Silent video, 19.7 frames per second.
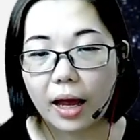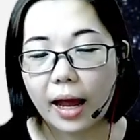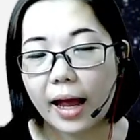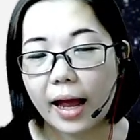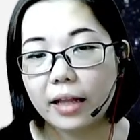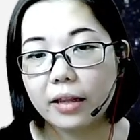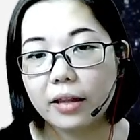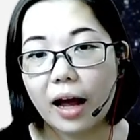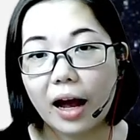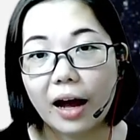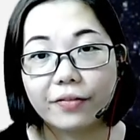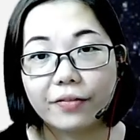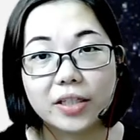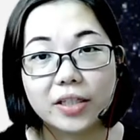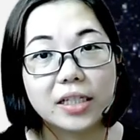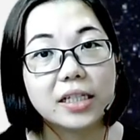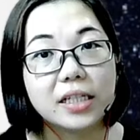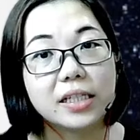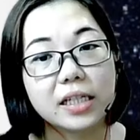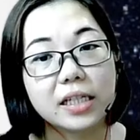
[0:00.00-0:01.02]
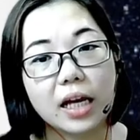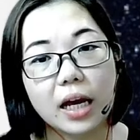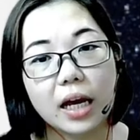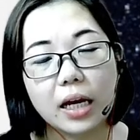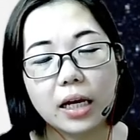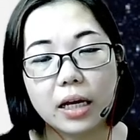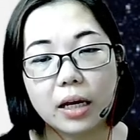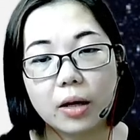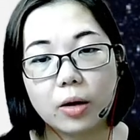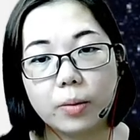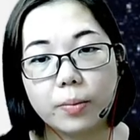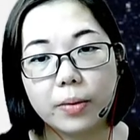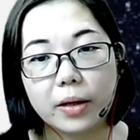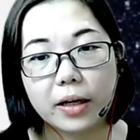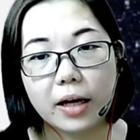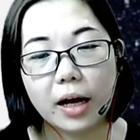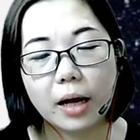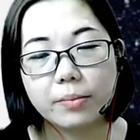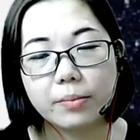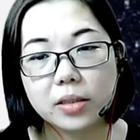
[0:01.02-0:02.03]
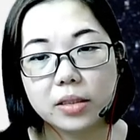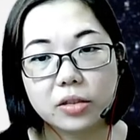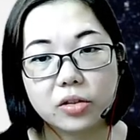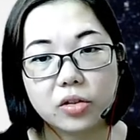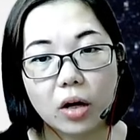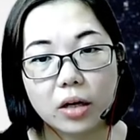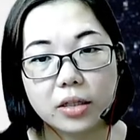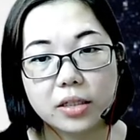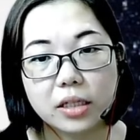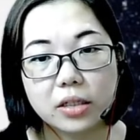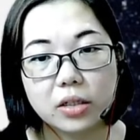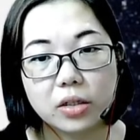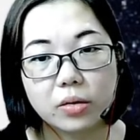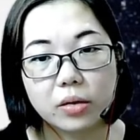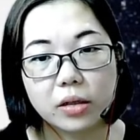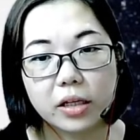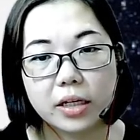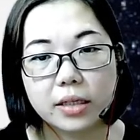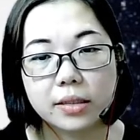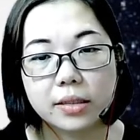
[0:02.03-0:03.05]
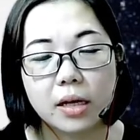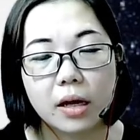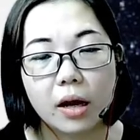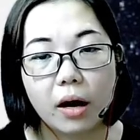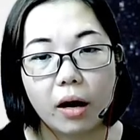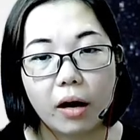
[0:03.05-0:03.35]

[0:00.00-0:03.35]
and after the decay, it will become the daughter nucleus